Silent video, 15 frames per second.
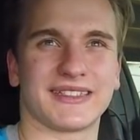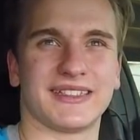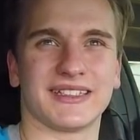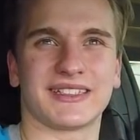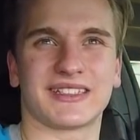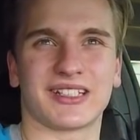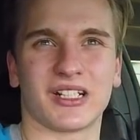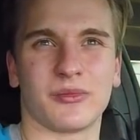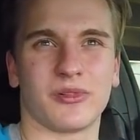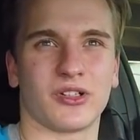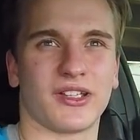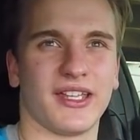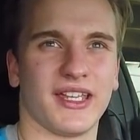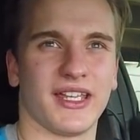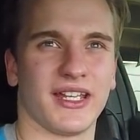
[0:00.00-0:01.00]
This turbo
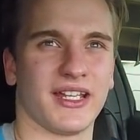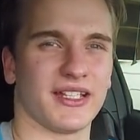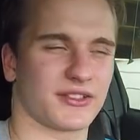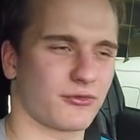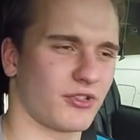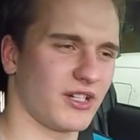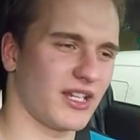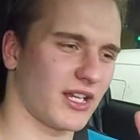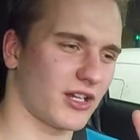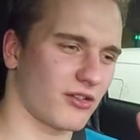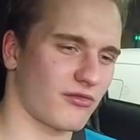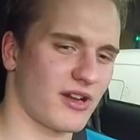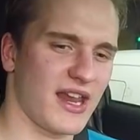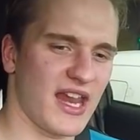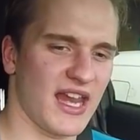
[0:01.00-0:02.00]
kit is running
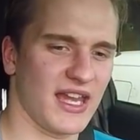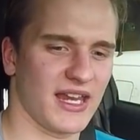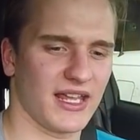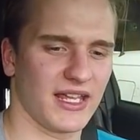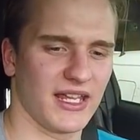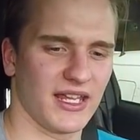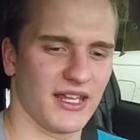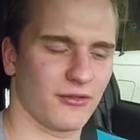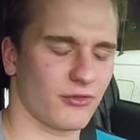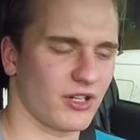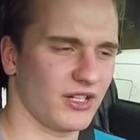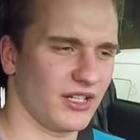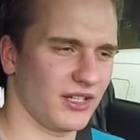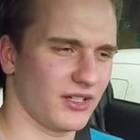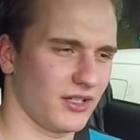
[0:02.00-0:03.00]
great,
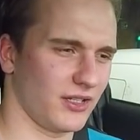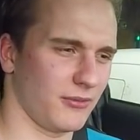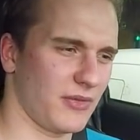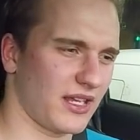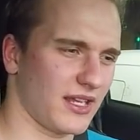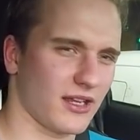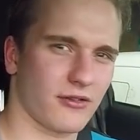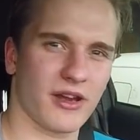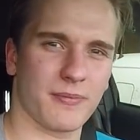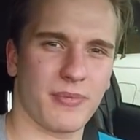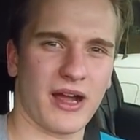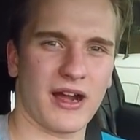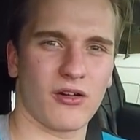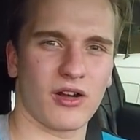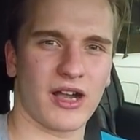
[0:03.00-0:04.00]
making great
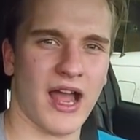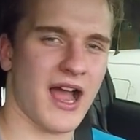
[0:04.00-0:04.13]
power.